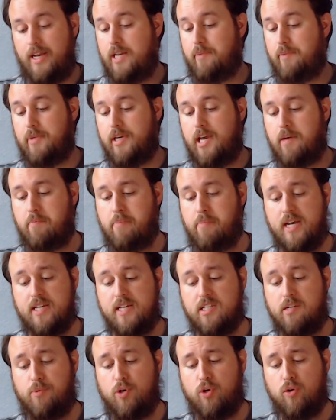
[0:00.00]
NBA
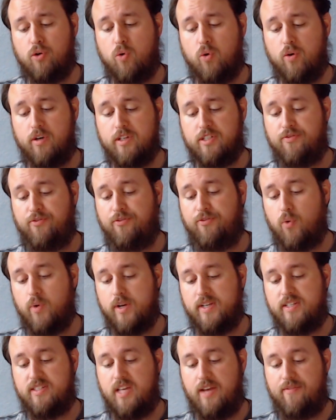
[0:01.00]
basketball court is
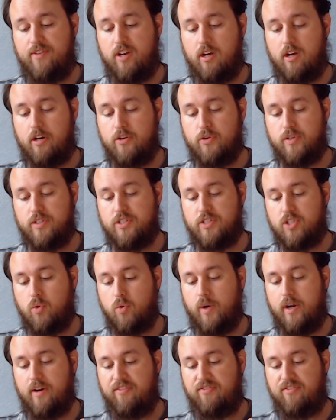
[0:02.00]
4,700
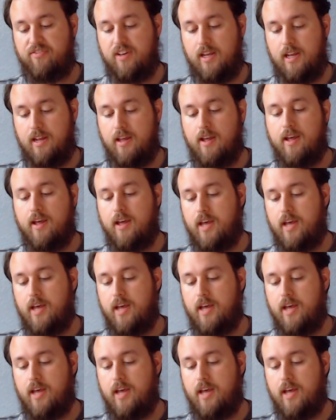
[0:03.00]
square feet,